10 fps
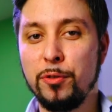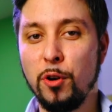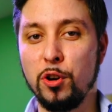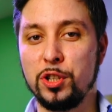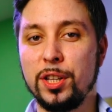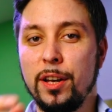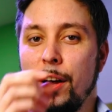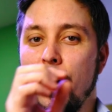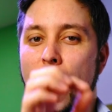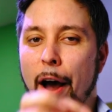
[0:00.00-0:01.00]
first,
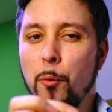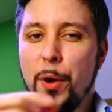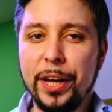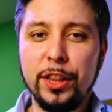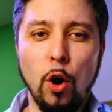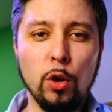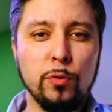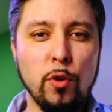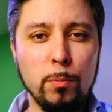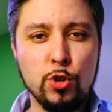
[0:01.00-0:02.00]
a quick note from